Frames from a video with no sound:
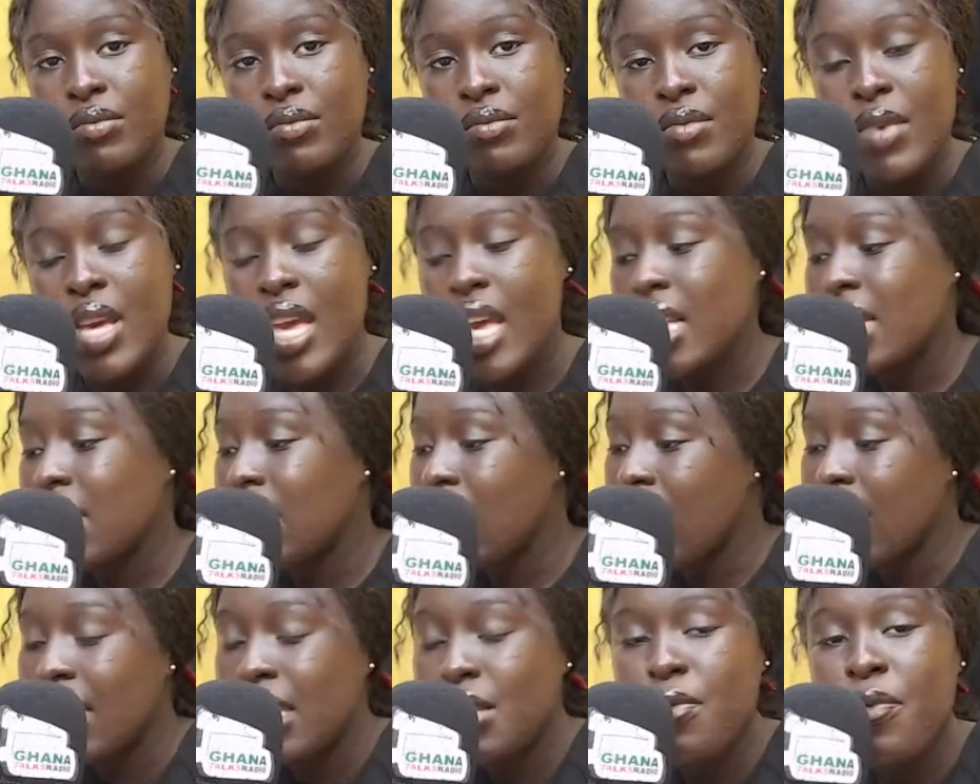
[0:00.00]

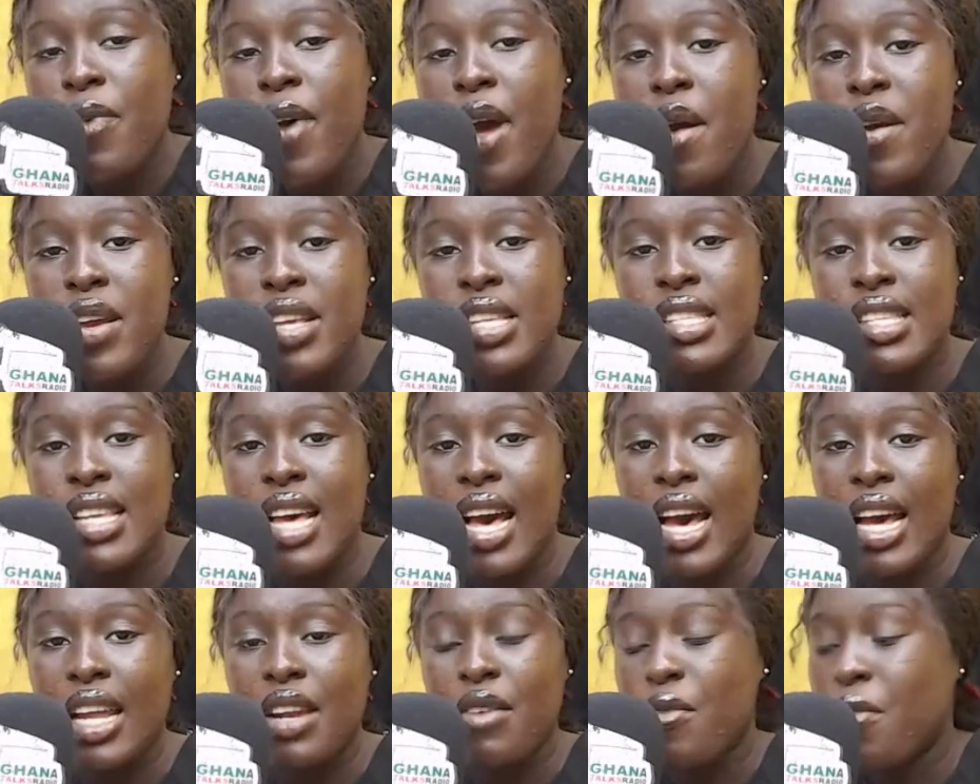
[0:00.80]
It's very
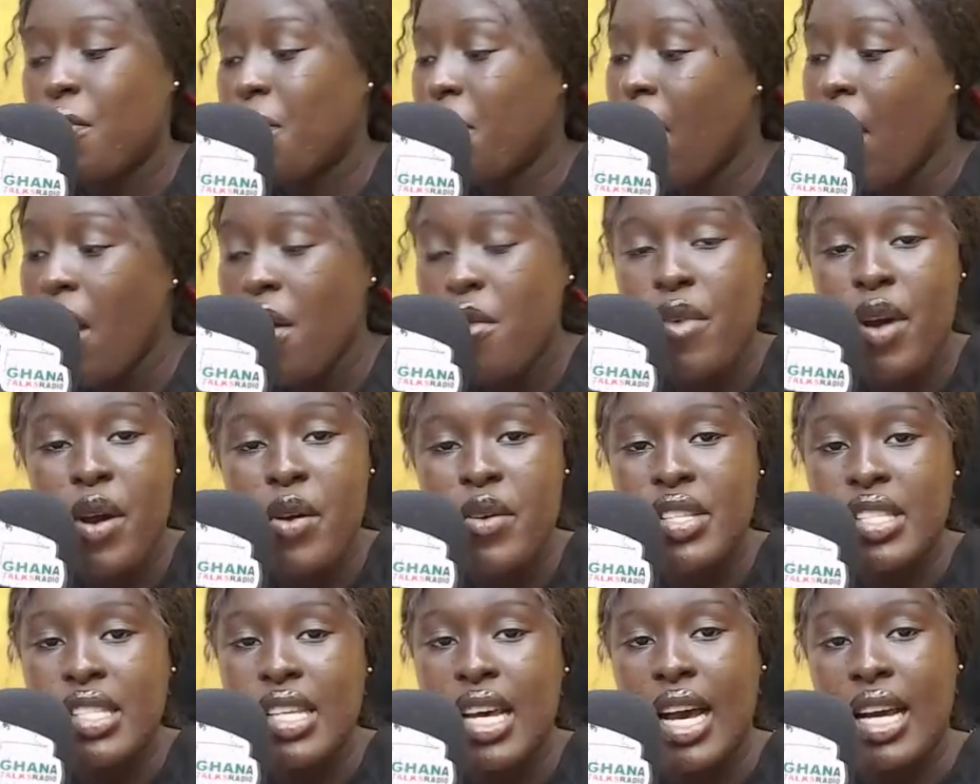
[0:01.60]
sad, very,
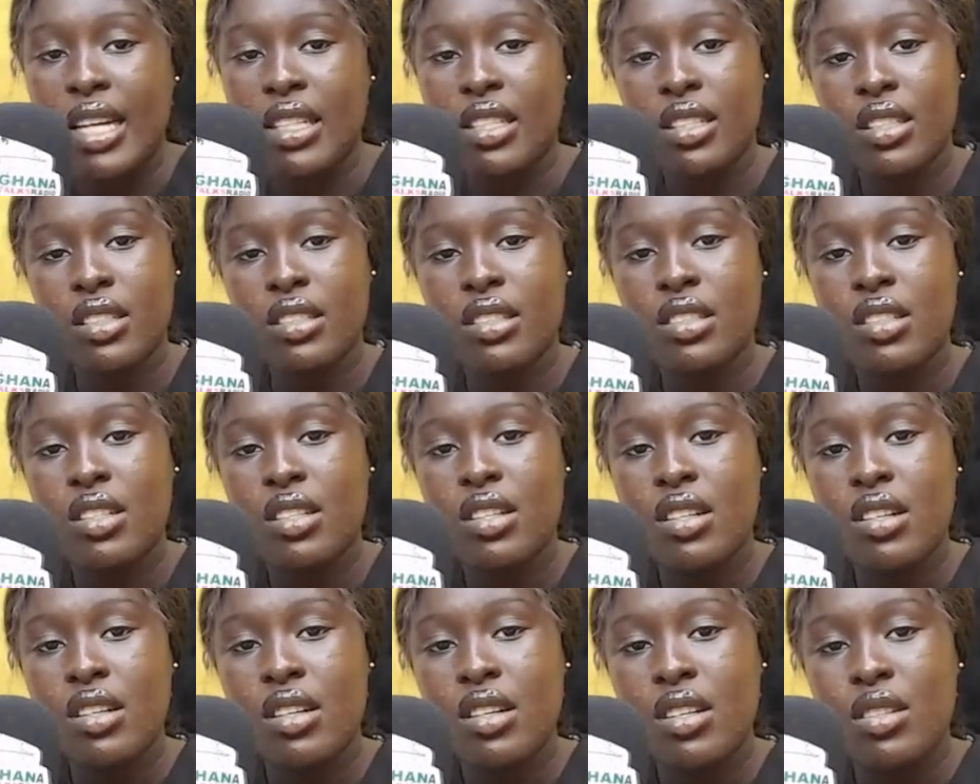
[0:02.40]
very sad.
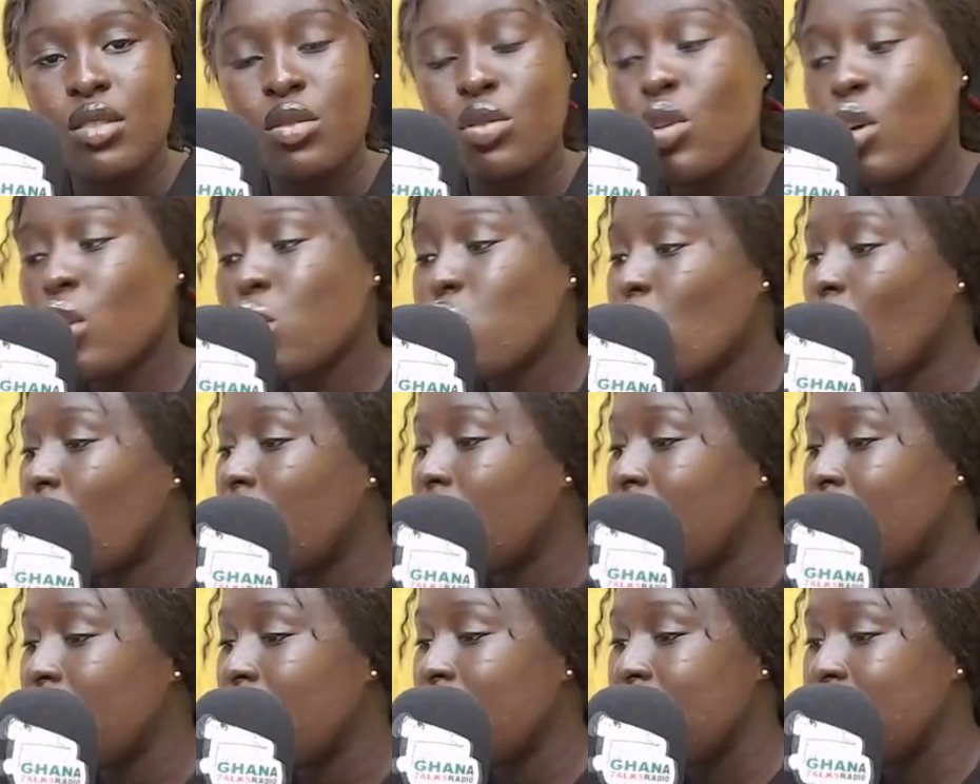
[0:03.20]
Not
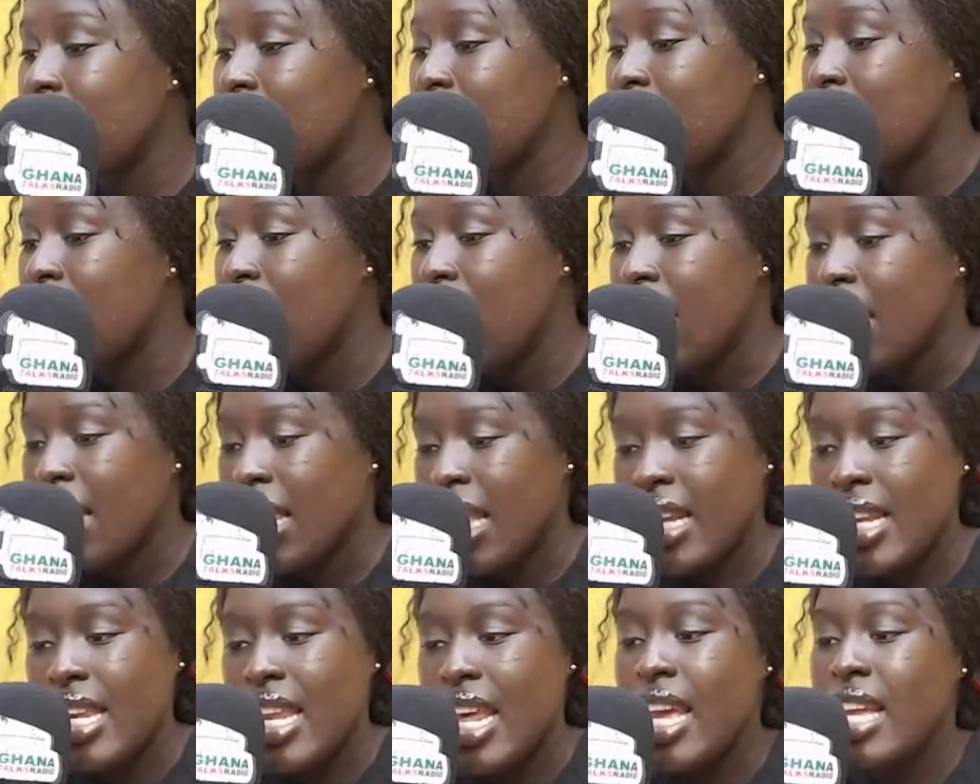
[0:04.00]
only in
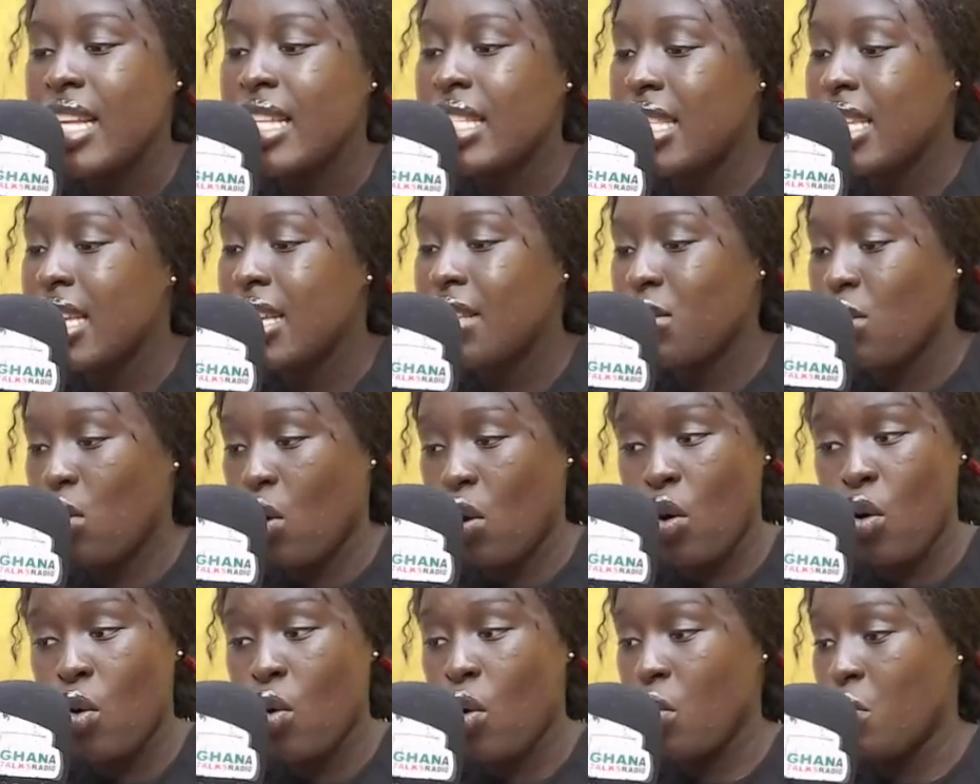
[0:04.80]
the dentist
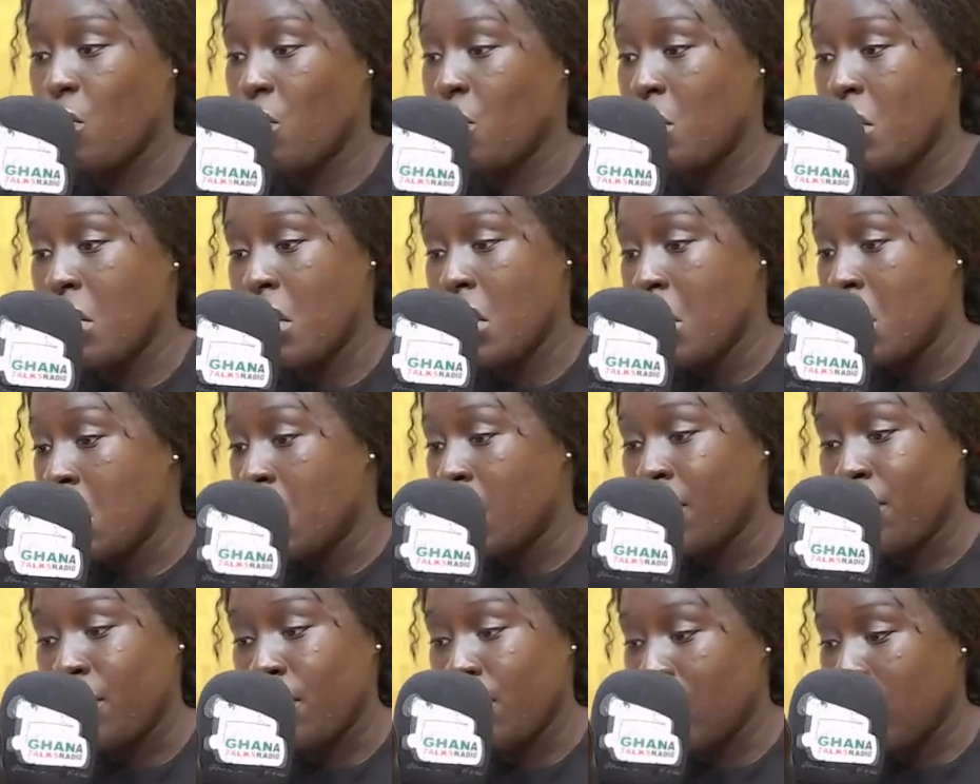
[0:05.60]
or
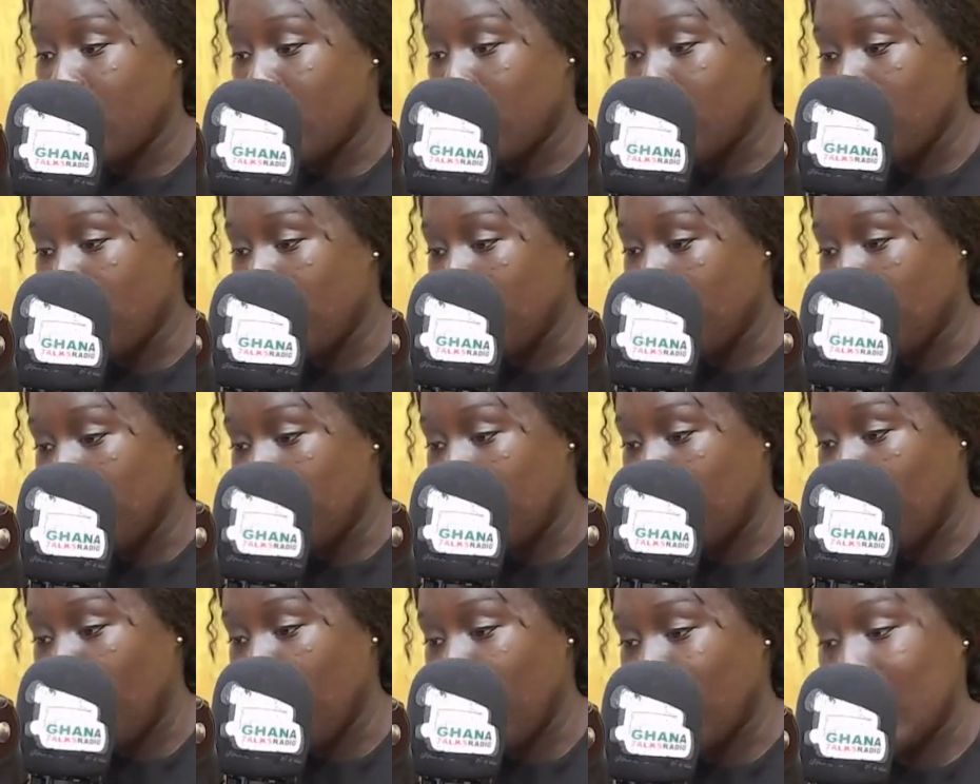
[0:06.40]

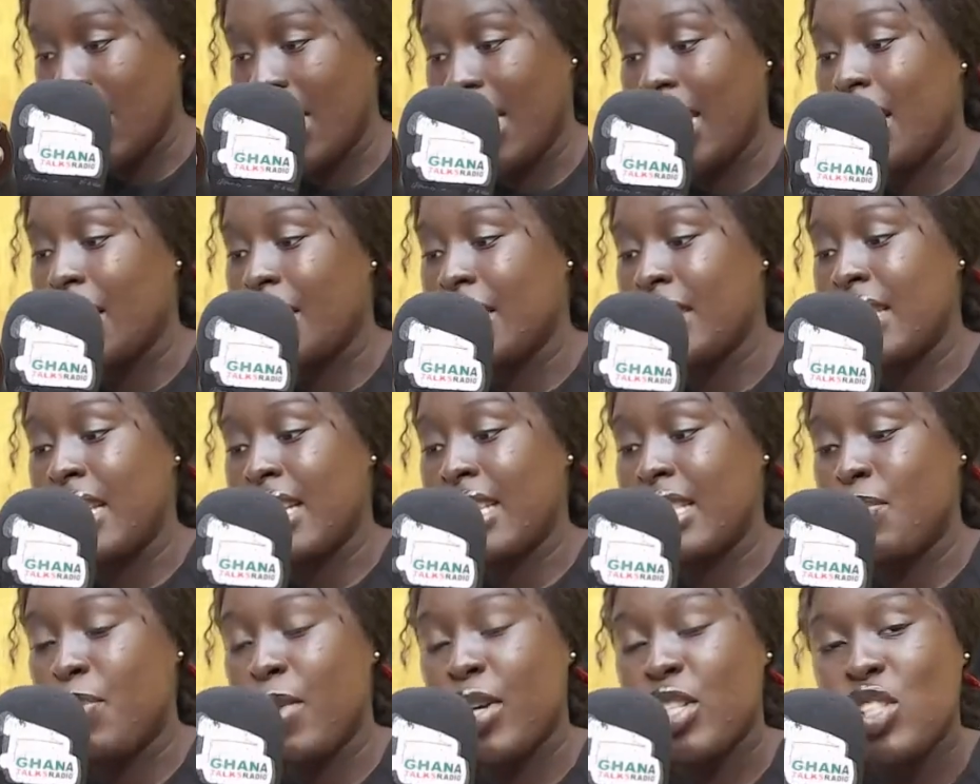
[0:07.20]
the
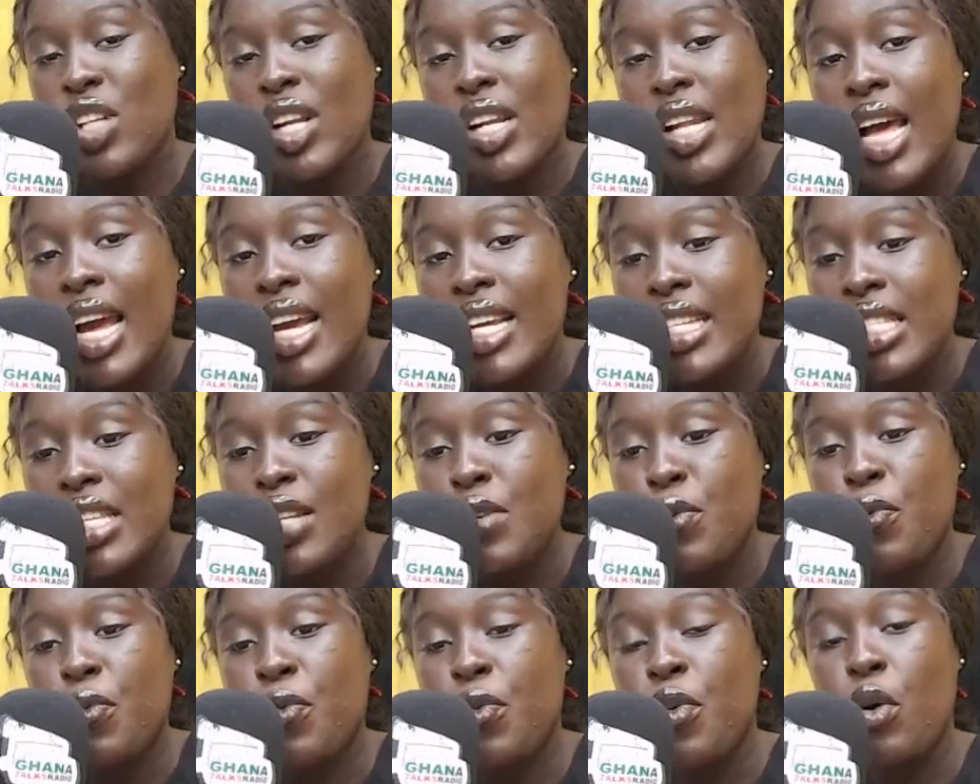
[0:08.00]

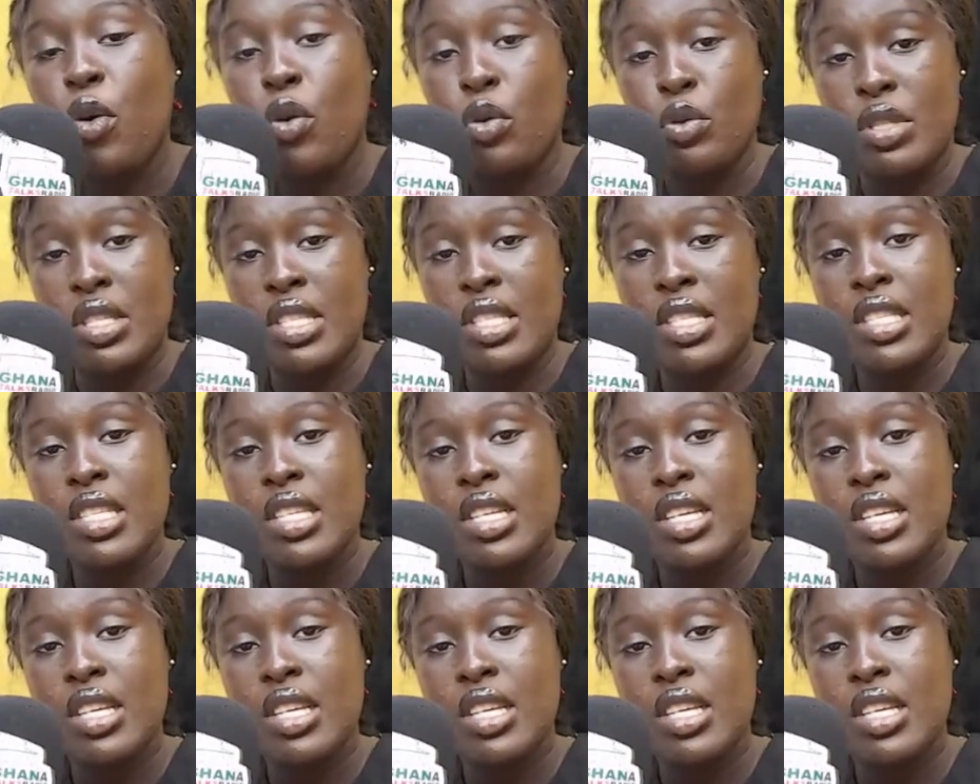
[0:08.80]
specializing fields,